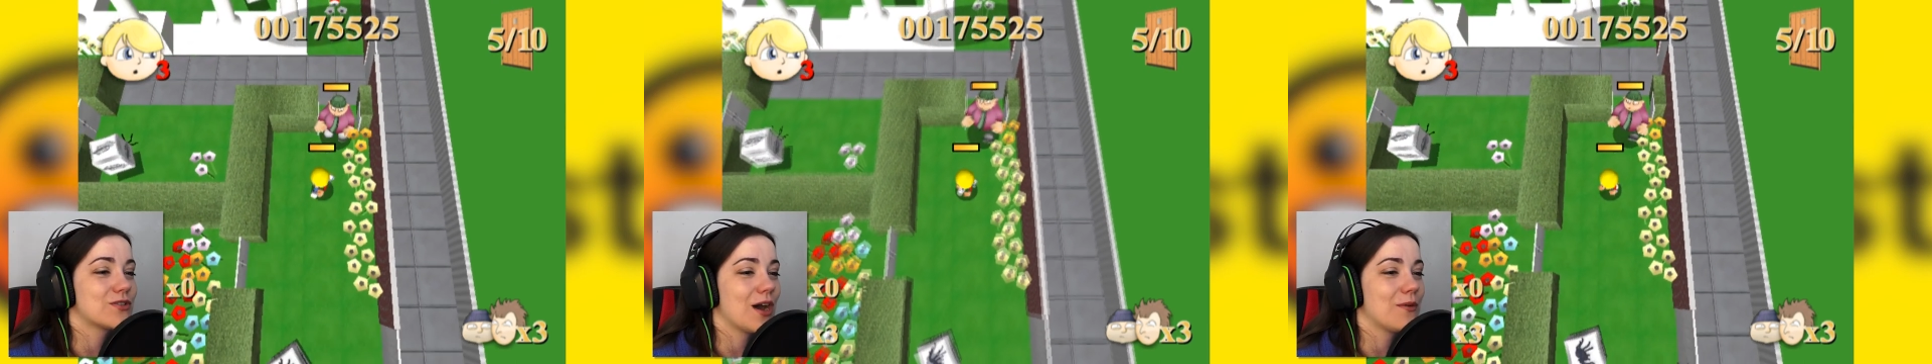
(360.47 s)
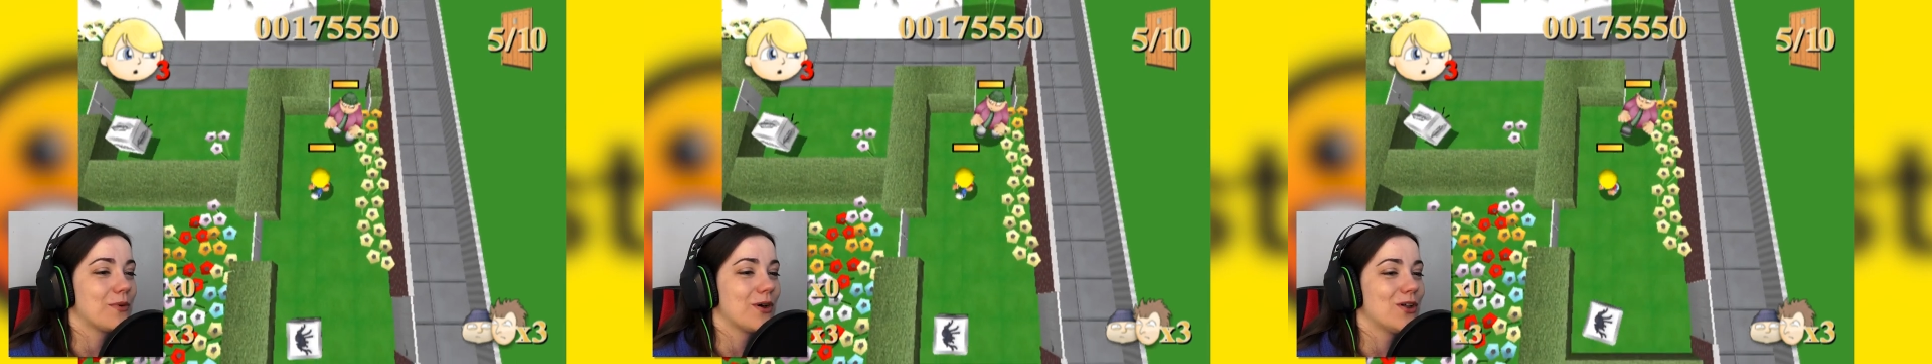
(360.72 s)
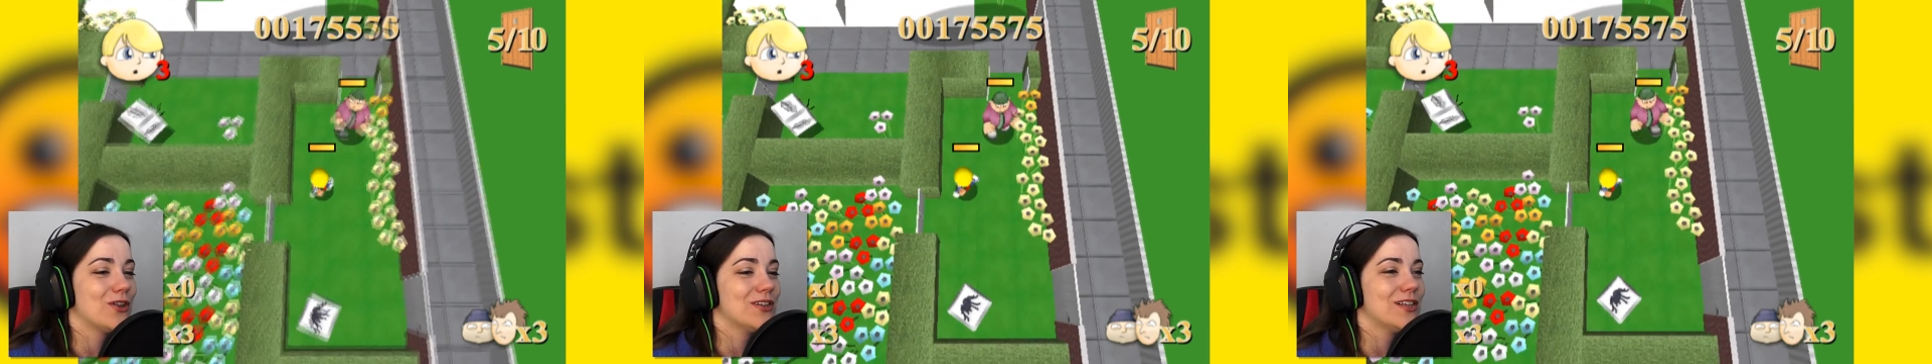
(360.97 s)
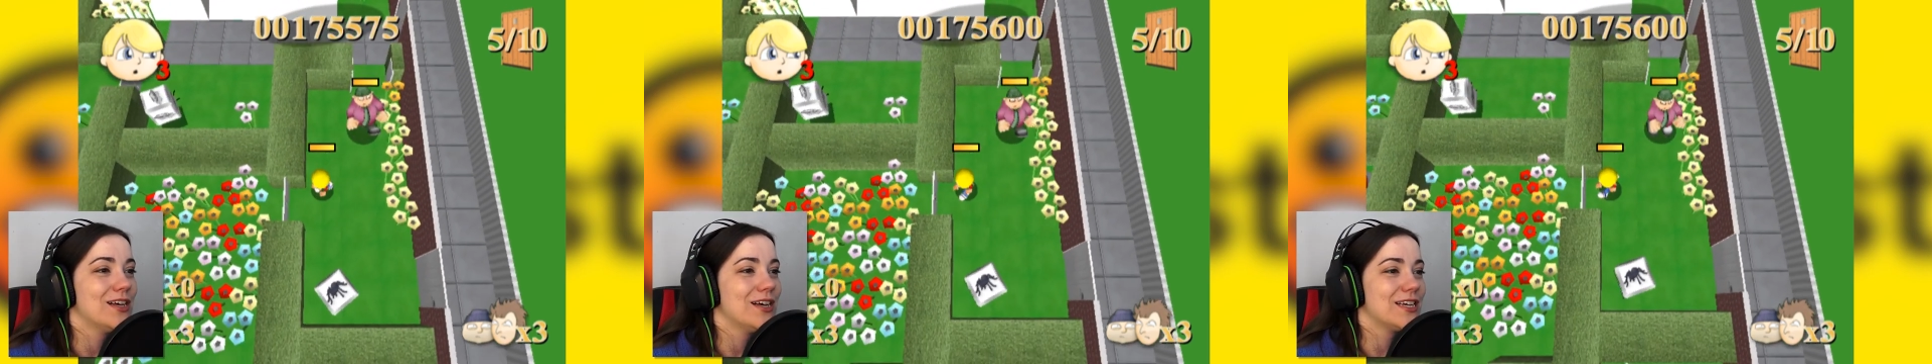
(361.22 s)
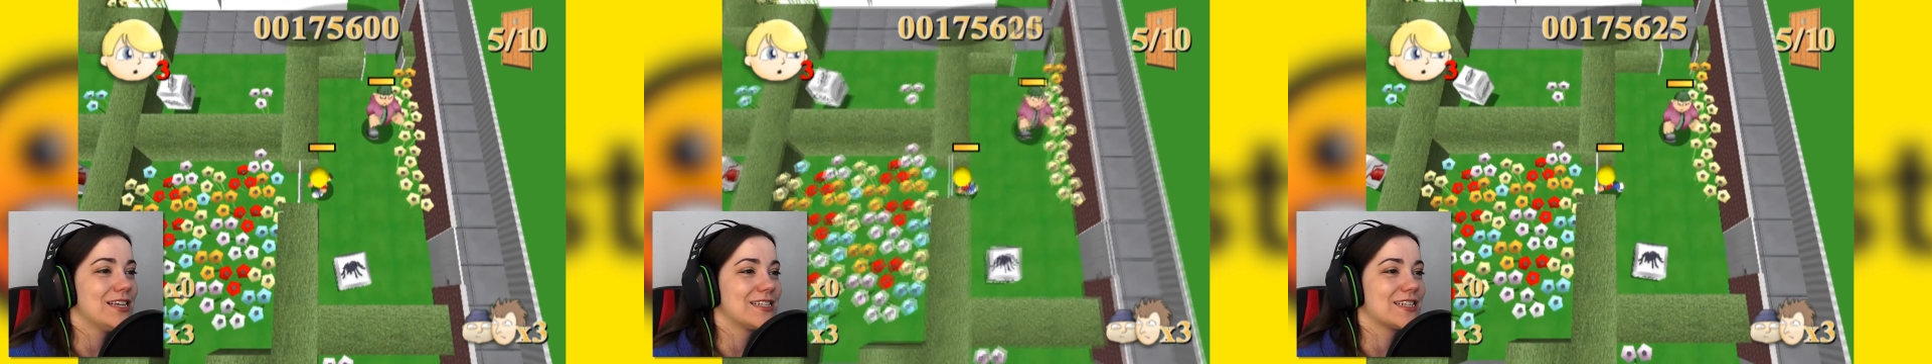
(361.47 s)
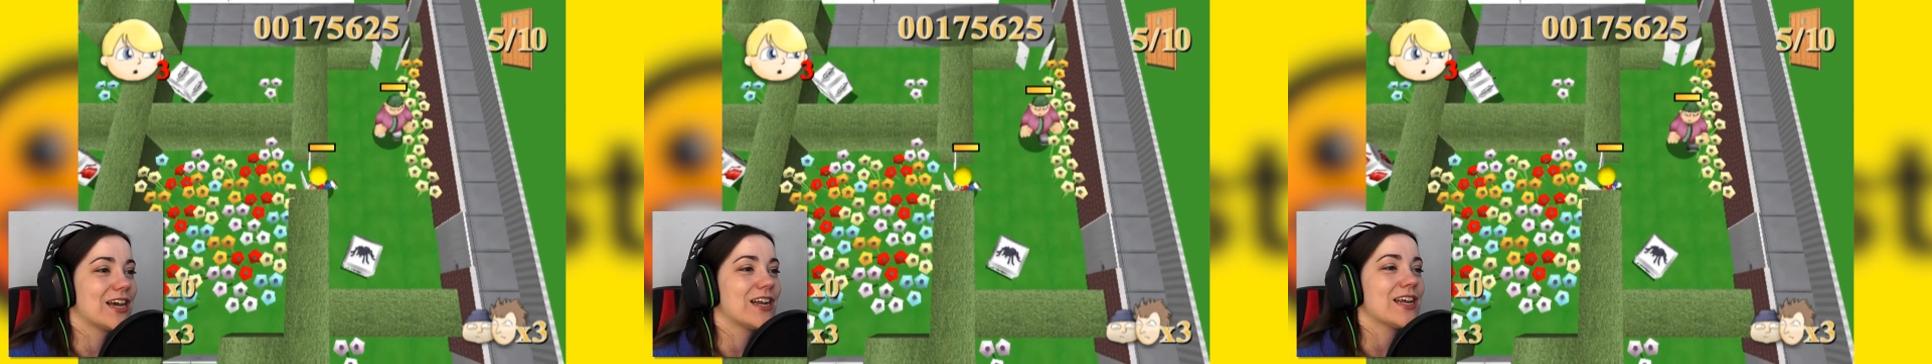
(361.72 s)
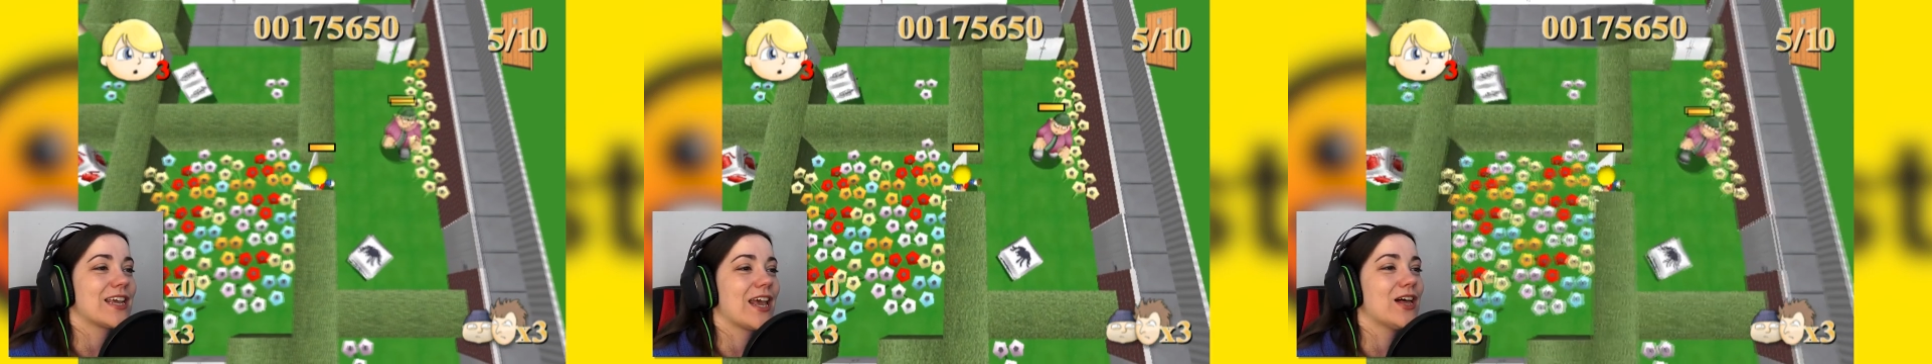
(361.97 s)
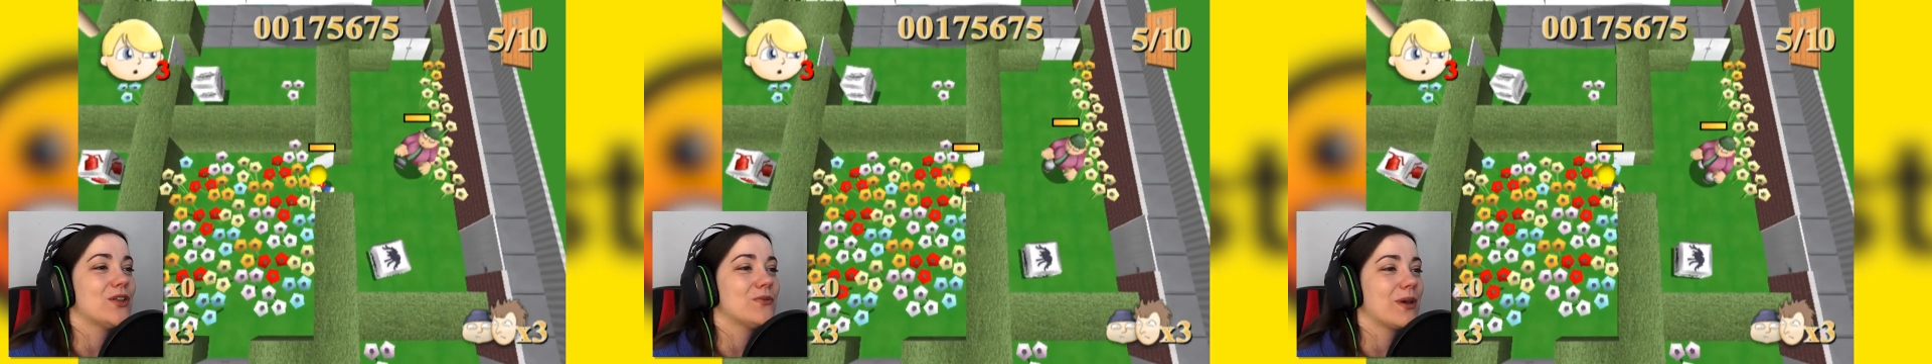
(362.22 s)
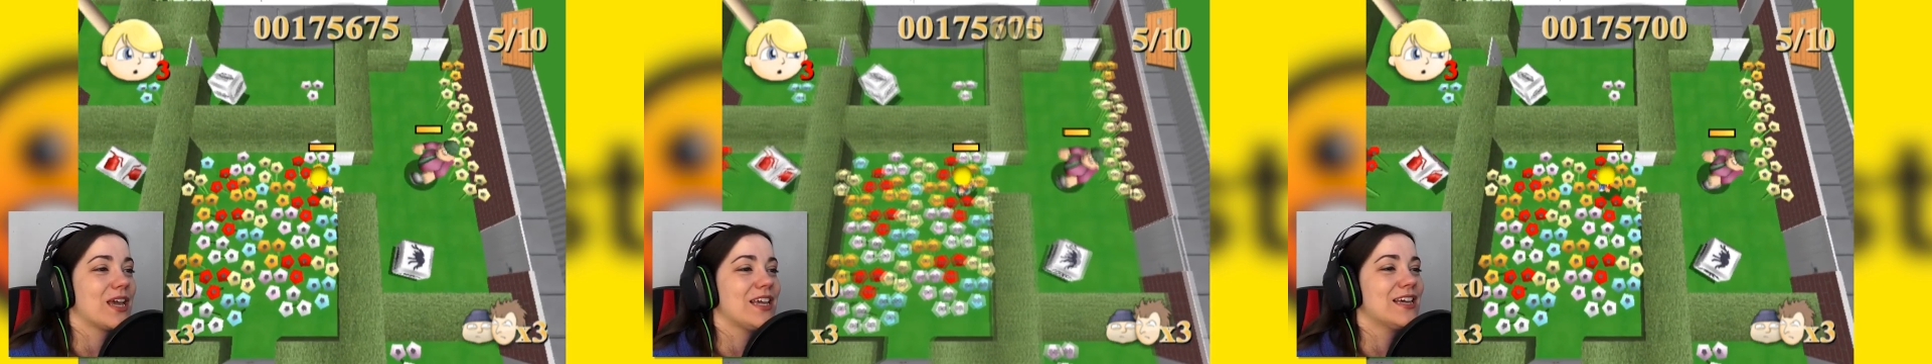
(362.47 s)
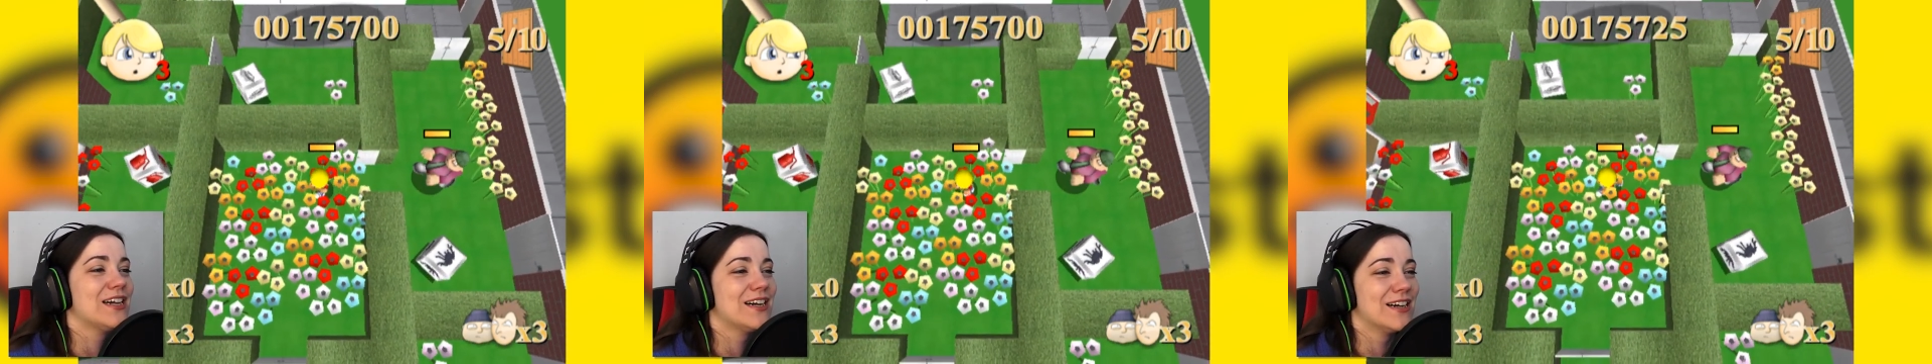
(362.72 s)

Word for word: trouble. He's gonna kill me.